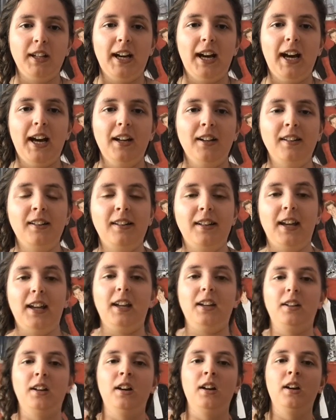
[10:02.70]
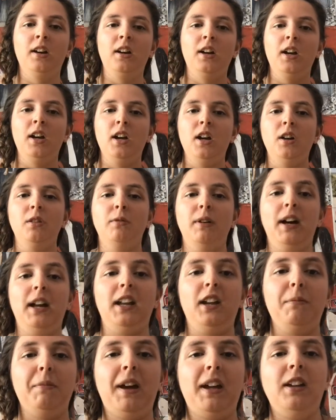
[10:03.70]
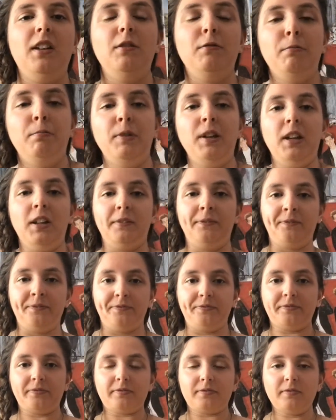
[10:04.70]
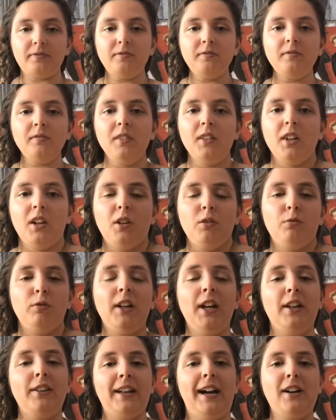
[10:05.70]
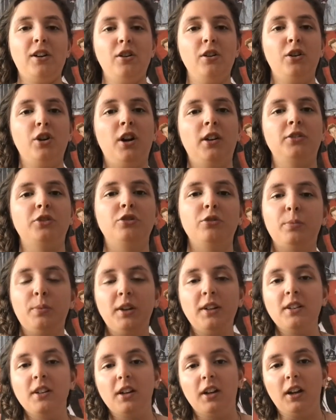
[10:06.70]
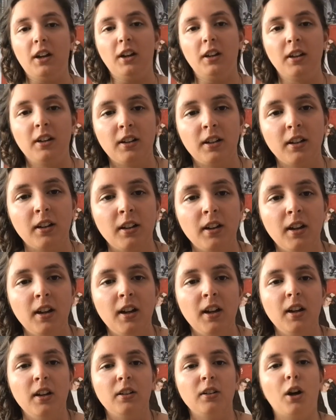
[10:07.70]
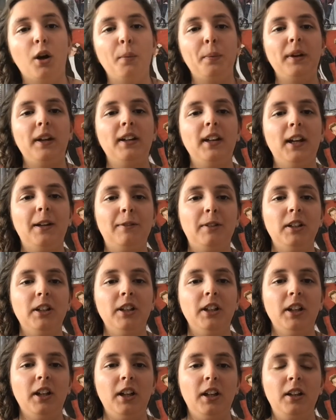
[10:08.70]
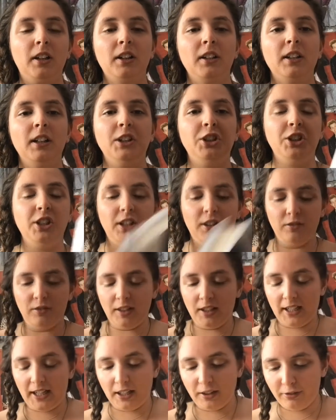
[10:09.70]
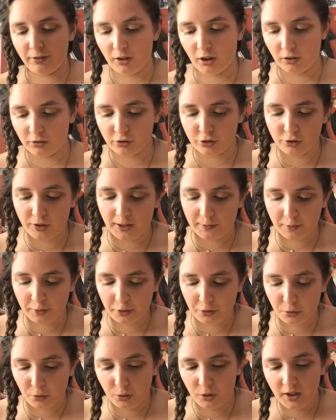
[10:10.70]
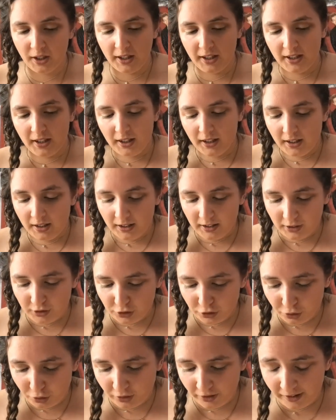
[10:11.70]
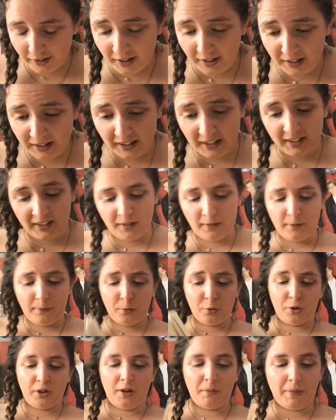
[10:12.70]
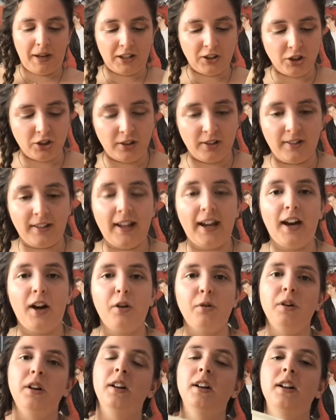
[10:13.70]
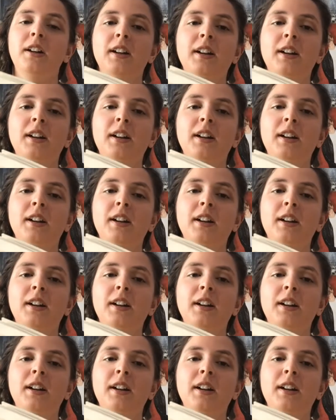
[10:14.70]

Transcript: of your hands, like where you might have been. Yeah, that could contribute to not being able to achieve your lifelong dreams. So it shows in the book, it mentions how